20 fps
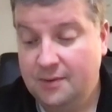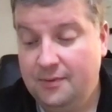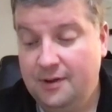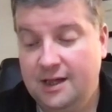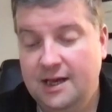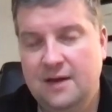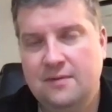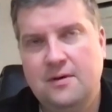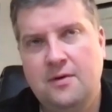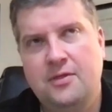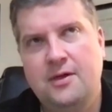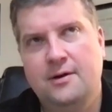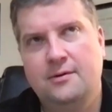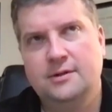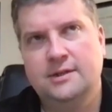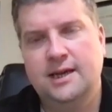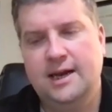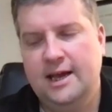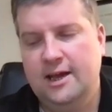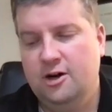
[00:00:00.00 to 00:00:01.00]
believed that there
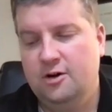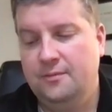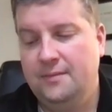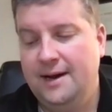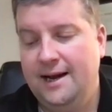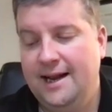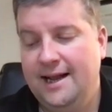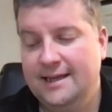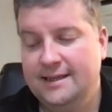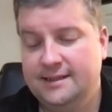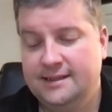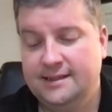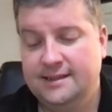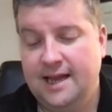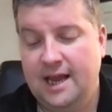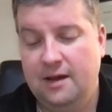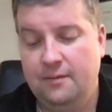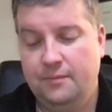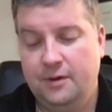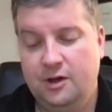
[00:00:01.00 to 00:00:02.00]
was an intermediate
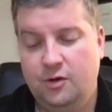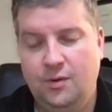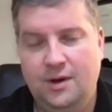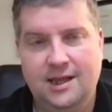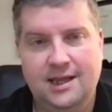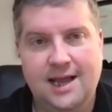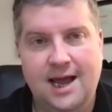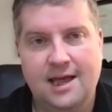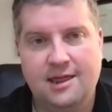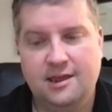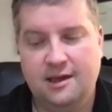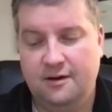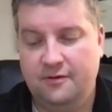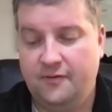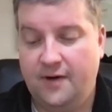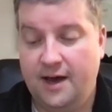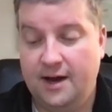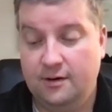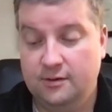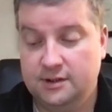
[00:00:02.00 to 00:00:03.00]
state between death and
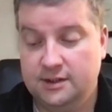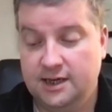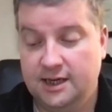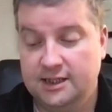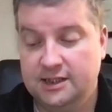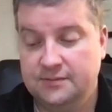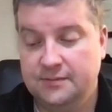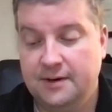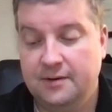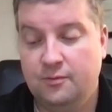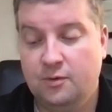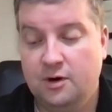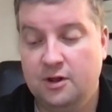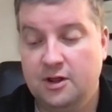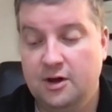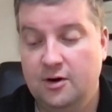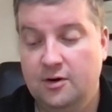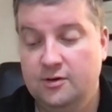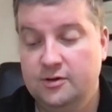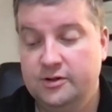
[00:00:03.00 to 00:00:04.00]
final judgment, where
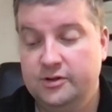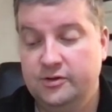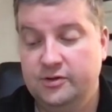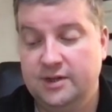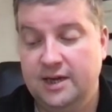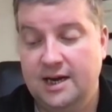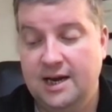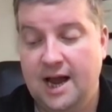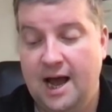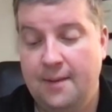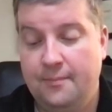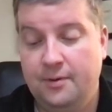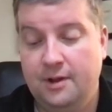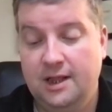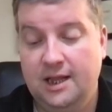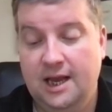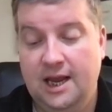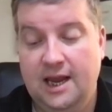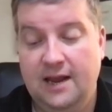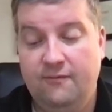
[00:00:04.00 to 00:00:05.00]
those who did not
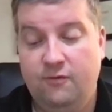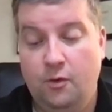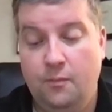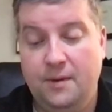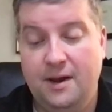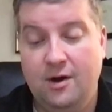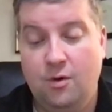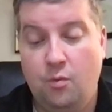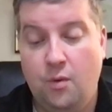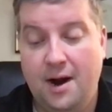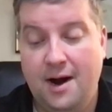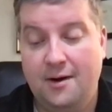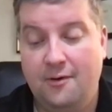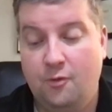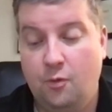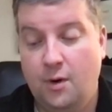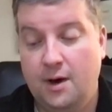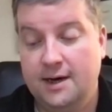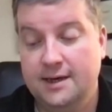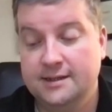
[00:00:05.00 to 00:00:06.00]
believe would be aware
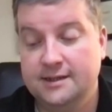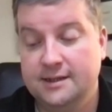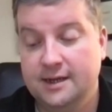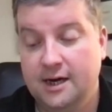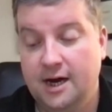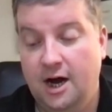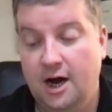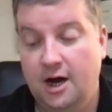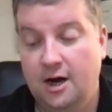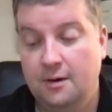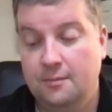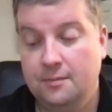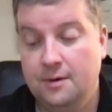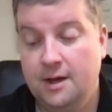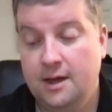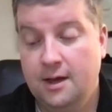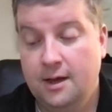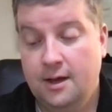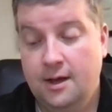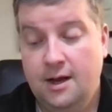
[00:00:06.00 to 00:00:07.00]
of what is to come,
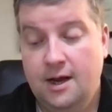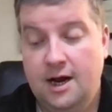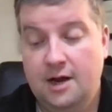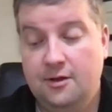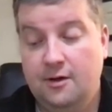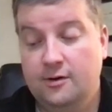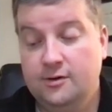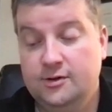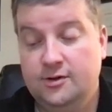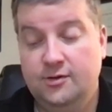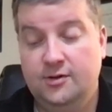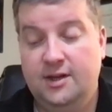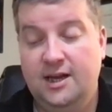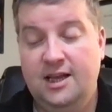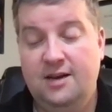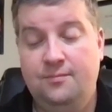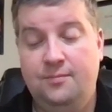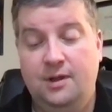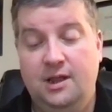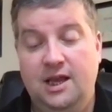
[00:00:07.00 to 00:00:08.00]
and those who
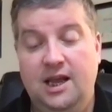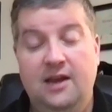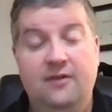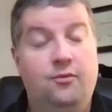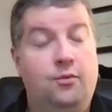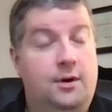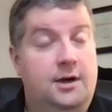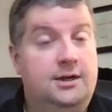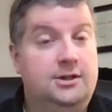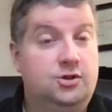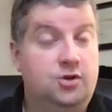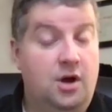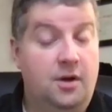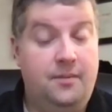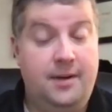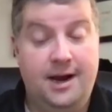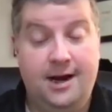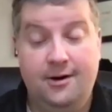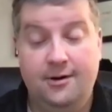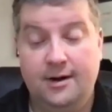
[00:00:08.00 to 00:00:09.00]
did believe would enjoy
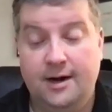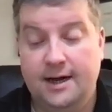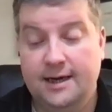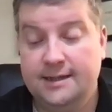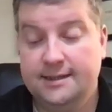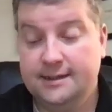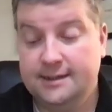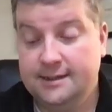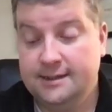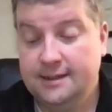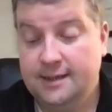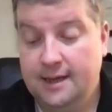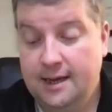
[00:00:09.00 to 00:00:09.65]
paradise.